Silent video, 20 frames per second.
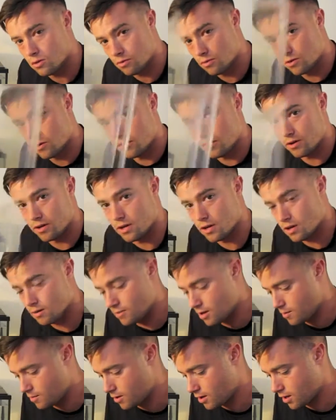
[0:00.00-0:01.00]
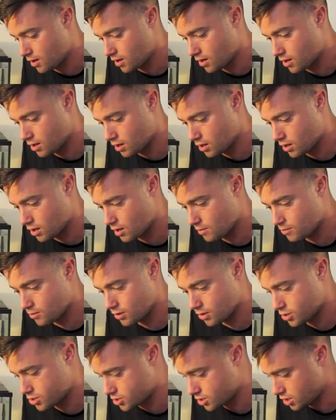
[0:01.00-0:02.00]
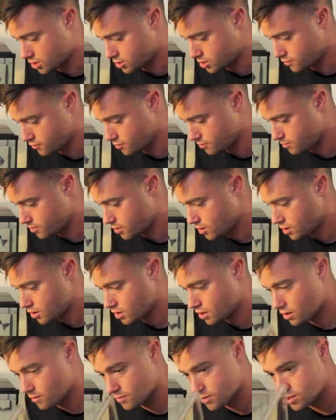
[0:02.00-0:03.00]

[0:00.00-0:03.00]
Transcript: when they're in here, maybe I can get a couple of good shots of them.